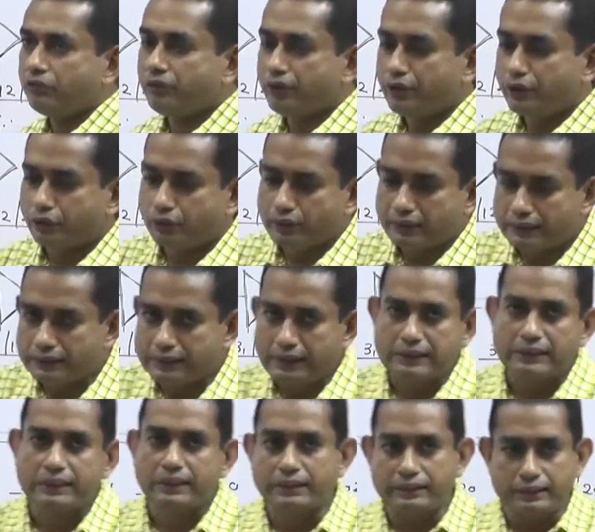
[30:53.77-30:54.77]
We know it is
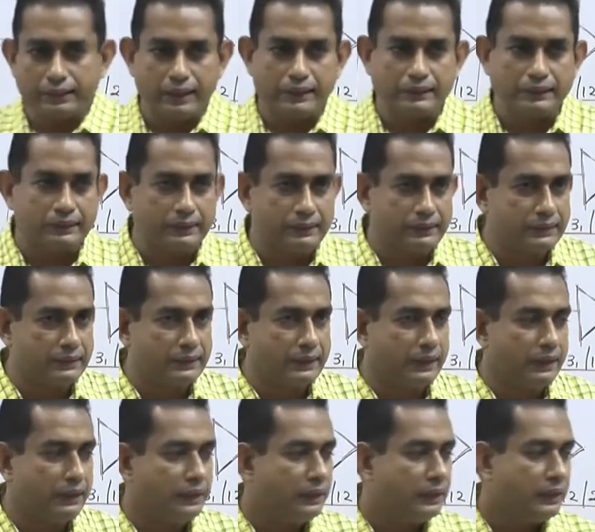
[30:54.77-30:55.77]
as clear as
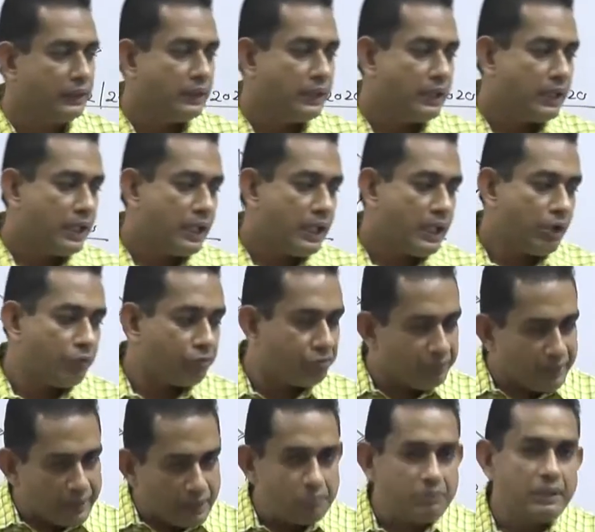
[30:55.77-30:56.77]
crystal,
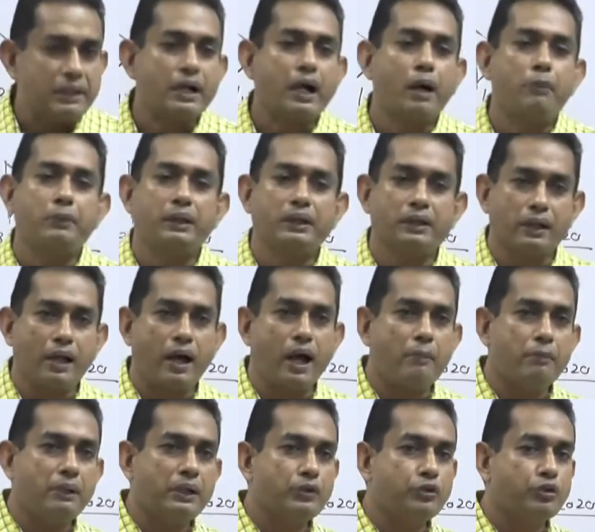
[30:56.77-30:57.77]
we becoming
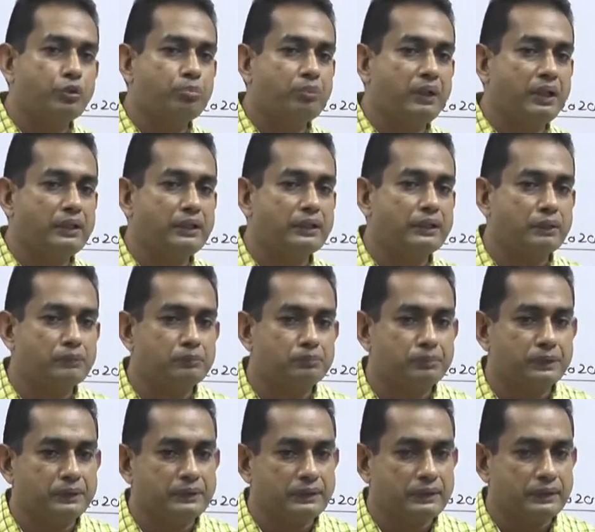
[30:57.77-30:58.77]
liable to pay the
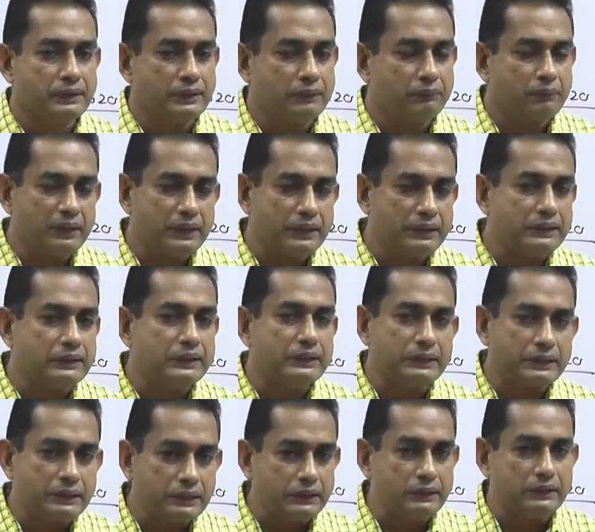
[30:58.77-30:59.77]
compensation, but it is
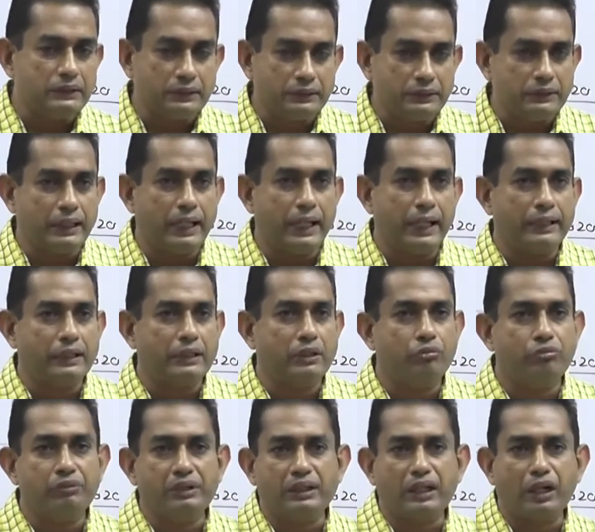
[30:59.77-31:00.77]
just that
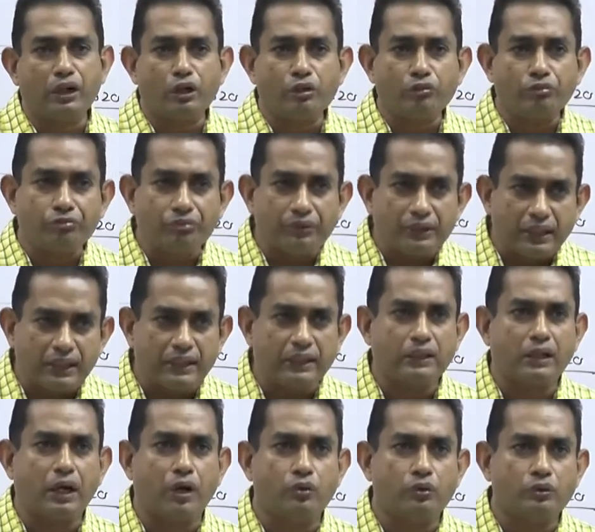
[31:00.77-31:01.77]
we cannot figure
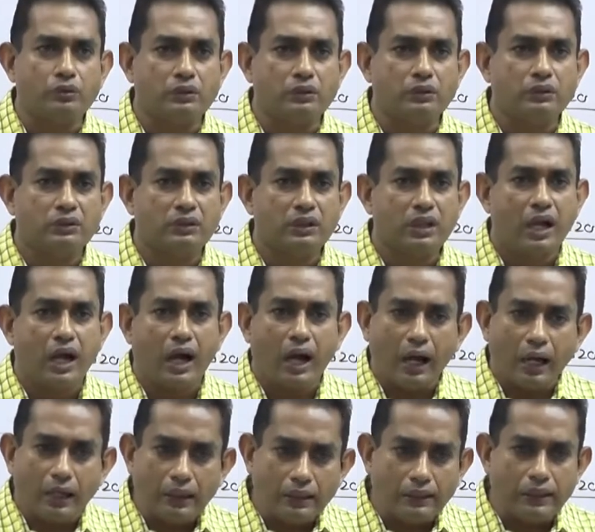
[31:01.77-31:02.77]
it out
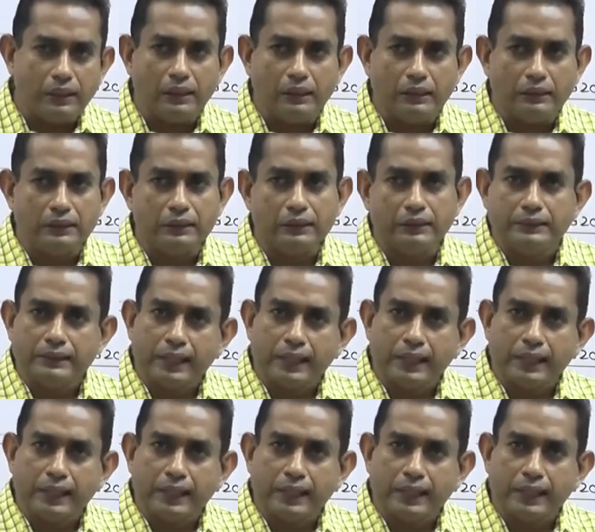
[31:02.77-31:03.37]
until the